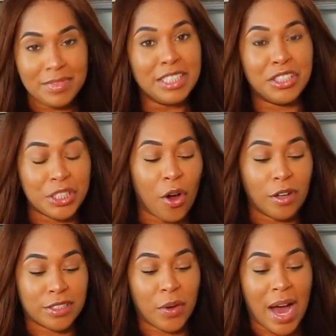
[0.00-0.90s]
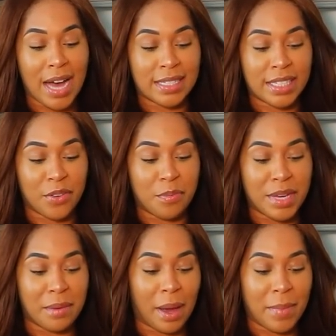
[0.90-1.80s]
She also asked if
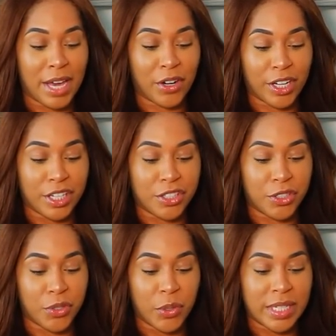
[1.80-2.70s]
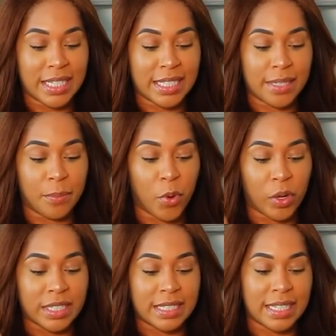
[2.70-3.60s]
me and my man are going to do
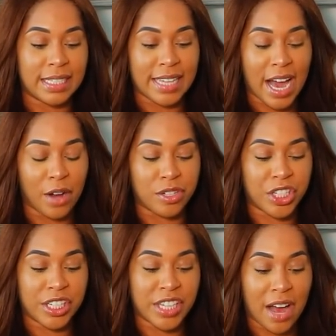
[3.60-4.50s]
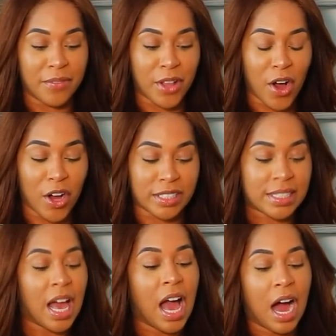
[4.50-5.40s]
more sit down chit chat vlogs.
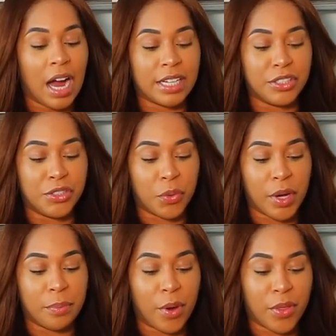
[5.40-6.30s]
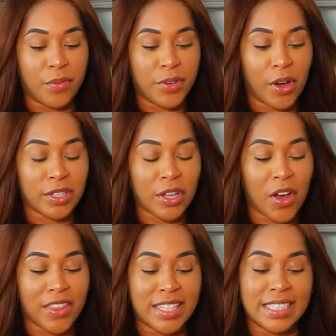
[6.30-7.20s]
I enjoyed both of y'all's
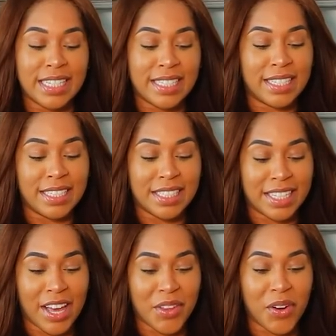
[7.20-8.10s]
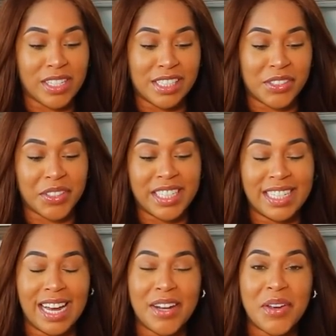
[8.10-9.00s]
authenticity together on screen.
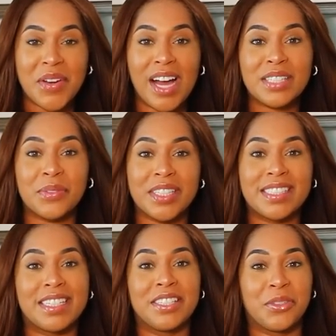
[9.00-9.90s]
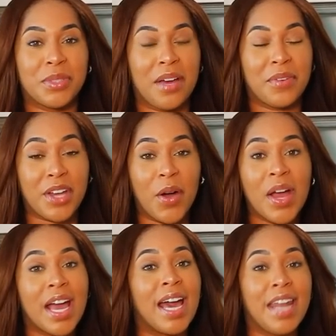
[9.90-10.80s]
I know you guys really did enjoy that video,
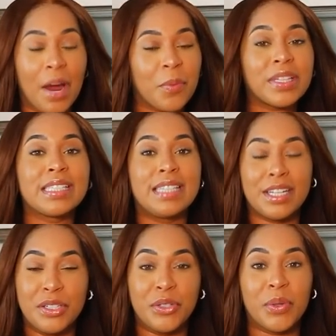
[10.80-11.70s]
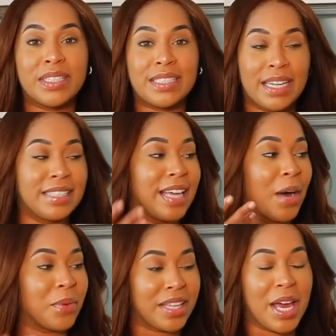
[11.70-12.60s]
and I really did enjoy sitting
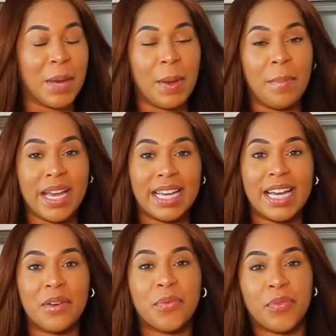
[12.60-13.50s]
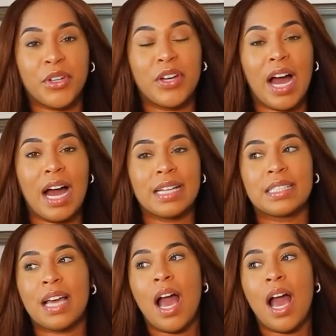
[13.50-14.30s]
down with him and making it for you guys.